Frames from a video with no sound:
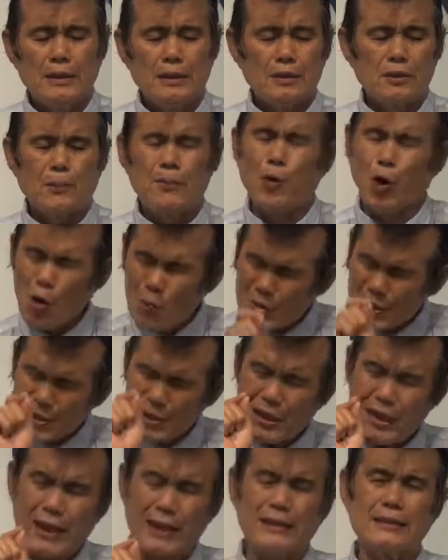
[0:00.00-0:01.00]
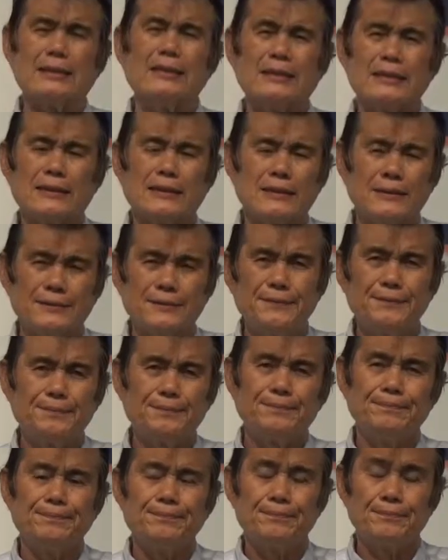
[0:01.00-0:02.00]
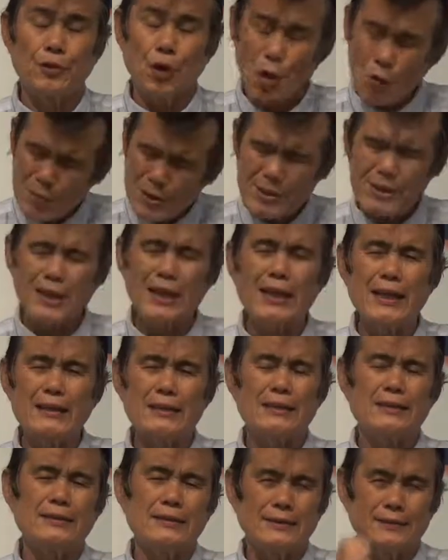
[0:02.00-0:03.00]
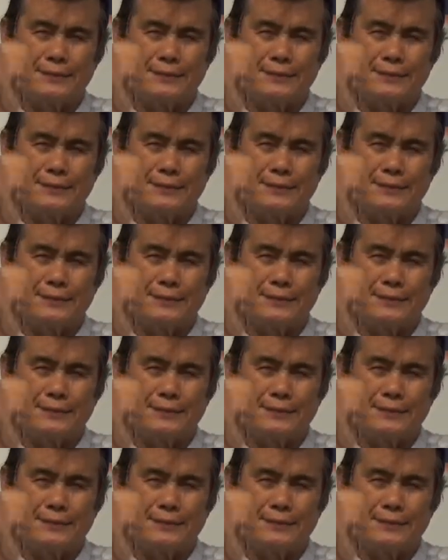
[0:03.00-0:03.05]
the promised land. Promised land.